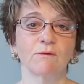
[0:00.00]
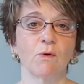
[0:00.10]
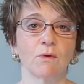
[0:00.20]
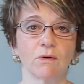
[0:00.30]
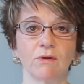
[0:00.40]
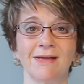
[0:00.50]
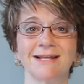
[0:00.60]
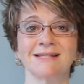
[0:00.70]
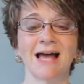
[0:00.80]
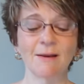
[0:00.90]
of coral that
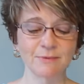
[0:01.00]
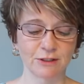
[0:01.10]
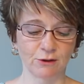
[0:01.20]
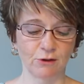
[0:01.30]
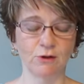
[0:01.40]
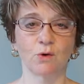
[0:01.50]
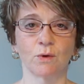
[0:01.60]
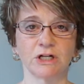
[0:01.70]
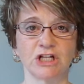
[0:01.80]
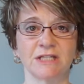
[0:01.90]
is absolutely
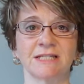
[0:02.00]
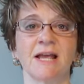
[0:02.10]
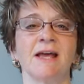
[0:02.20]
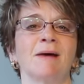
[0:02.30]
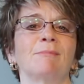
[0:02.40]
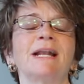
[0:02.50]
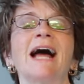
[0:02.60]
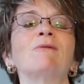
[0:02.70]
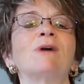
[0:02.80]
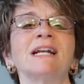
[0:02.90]
gorgeous, but
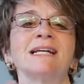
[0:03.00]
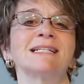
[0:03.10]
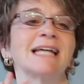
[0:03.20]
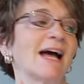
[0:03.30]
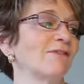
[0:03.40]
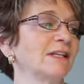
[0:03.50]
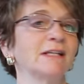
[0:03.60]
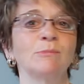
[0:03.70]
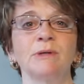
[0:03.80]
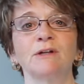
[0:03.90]
I wanted it to have a
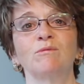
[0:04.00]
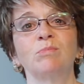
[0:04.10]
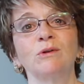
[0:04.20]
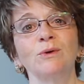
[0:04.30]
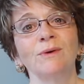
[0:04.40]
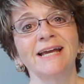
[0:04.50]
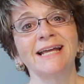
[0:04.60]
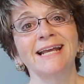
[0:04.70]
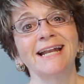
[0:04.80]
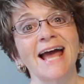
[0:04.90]
little bit of blue in
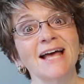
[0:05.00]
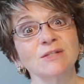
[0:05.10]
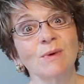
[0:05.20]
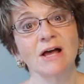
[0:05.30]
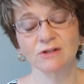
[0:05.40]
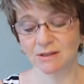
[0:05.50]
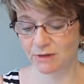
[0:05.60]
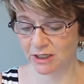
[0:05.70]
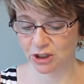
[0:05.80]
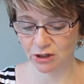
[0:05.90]
it as well. So I'm
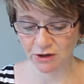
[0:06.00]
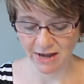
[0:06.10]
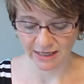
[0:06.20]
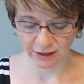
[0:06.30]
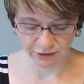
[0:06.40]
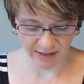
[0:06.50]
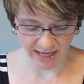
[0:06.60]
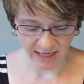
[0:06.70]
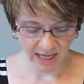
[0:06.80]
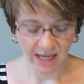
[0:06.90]
going to show you how to do
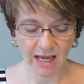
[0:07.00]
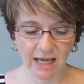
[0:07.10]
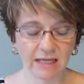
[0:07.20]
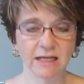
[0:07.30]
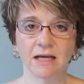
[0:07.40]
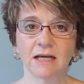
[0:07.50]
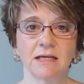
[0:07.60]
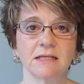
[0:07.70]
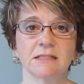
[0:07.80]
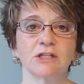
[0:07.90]
that. And
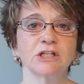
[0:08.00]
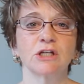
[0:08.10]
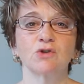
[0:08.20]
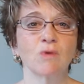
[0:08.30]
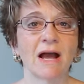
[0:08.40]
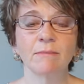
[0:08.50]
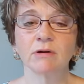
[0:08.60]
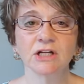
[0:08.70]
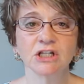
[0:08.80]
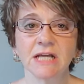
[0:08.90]
it's just a dry
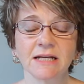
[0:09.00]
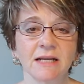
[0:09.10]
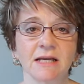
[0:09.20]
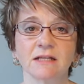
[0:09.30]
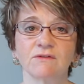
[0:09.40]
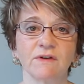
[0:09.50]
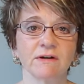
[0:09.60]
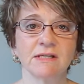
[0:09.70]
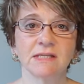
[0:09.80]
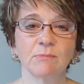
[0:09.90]
brush technique. It's
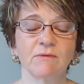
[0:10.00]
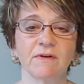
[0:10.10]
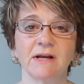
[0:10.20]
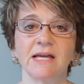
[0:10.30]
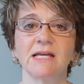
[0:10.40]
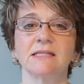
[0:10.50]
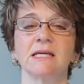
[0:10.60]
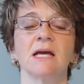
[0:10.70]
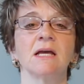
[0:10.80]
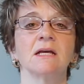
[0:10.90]
very simple, very
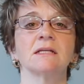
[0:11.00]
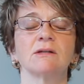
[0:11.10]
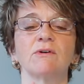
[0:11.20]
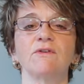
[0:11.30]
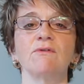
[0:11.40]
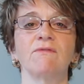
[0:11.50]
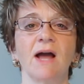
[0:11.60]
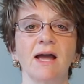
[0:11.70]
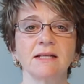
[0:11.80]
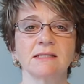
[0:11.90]
easy. So if you
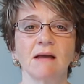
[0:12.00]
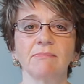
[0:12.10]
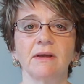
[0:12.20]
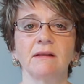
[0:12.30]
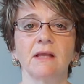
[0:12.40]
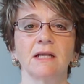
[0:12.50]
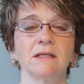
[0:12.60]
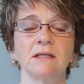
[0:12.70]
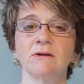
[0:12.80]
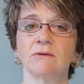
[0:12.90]
find something
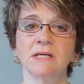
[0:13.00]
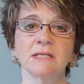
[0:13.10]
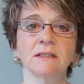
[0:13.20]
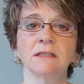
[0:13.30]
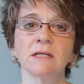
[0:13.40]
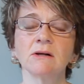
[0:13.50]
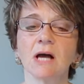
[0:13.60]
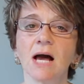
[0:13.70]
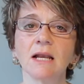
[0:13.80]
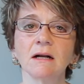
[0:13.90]
that, you know, needs a little
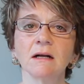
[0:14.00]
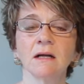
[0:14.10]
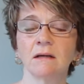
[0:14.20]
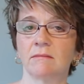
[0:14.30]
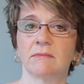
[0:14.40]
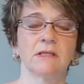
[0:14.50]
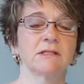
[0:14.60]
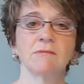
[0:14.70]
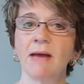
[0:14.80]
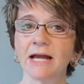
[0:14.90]
color
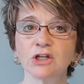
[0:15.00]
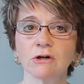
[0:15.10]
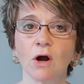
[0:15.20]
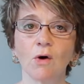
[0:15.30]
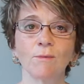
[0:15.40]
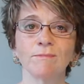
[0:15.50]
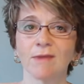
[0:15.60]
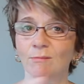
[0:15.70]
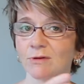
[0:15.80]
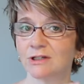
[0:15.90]
to match your home,
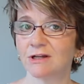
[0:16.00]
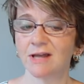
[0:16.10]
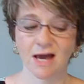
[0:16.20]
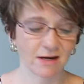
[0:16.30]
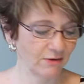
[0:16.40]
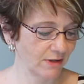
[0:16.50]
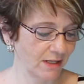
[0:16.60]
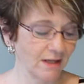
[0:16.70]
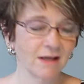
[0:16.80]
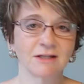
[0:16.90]
I'm gonna show you how to do
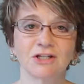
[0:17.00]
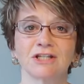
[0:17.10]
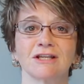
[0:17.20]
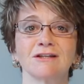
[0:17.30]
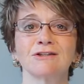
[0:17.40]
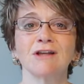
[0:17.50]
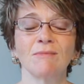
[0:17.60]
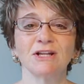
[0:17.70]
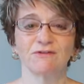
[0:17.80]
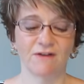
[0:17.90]
it. It's just so
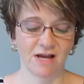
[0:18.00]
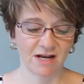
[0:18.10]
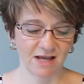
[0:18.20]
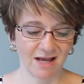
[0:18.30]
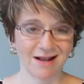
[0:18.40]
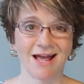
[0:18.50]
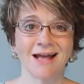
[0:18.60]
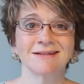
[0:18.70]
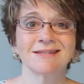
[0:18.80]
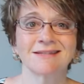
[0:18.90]
much fun
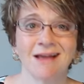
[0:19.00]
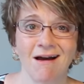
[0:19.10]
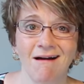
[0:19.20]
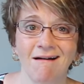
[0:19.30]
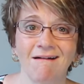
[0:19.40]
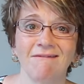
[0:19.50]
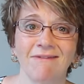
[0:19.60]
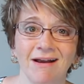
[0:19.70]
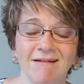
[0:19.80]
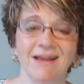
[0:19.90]
and so
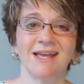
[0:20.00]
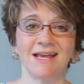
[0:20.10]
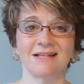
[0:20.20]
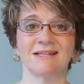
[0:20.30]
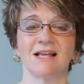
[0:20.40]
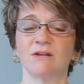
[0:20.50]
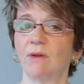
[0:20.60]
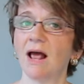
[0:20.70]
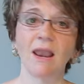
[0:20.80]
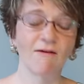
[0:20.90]
very easy. That's
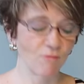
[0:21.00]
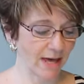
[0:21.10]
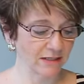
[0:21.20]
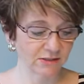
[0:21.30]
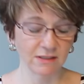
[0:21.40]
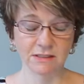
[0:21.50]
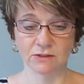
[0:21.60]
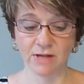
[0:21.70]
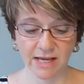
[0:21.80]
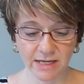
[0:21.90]
what I love about it. So let's
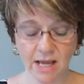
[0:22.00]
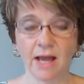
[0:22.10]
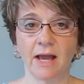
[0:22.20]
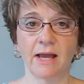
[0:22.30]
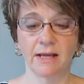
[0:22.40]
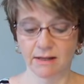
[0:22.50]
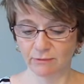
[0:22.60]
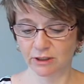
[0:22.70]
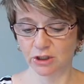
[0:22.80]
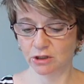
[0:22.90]
just go ahead and I'm
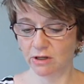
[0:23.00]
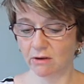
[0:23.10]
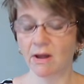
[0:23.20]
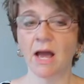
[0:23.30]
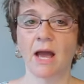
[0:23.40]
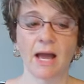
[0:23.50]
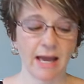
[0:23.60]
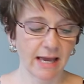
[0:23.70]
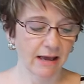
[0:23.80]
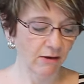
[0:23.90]
gonna show you
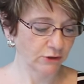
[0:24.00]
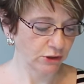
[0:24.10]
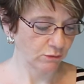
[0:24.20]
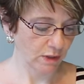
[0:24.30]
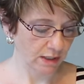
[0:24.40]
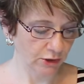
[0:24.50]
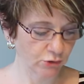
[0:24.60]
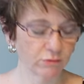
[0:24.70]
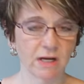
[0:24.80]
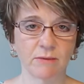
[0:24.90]
how to
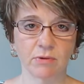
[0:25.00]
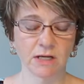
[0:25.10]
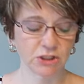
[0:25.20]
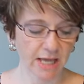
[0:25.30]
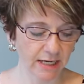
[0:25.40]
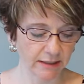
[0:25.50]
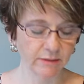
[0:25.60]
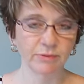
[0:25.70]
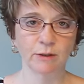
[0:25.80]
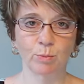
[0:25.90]
dry brush, add a
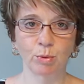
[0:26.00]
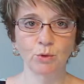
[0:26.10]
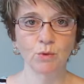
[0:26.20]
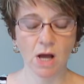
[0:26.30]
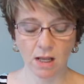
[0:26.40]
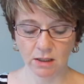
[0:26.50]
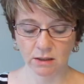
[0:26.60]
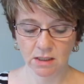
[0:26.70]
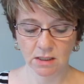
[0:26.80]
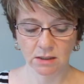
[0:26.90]
little bit of blue
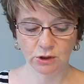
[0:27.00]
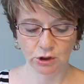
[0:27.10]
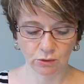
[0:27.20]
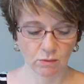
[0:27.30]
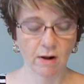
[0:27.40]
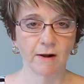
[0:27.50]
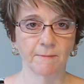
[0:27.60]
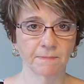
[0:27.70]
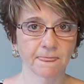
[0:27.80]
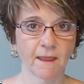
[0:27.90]
color to
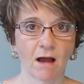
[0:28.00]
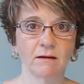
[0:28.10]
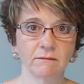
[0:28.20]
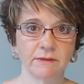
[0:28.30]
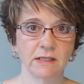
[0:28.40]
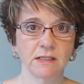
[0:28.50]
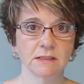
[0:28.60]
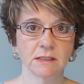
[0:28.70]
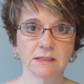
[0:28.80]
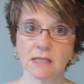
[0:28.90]
all of
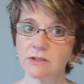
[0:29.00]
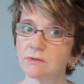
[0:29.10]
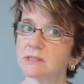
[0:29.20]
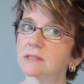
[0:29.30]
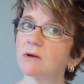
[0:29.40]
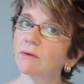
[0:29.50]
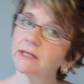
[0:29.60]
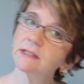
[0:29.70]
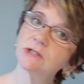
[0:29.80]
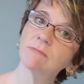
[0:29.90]
these accessories that's
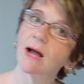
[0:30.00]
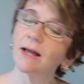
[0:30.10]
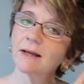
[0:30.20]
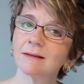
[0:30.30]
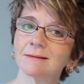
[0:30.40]
going into my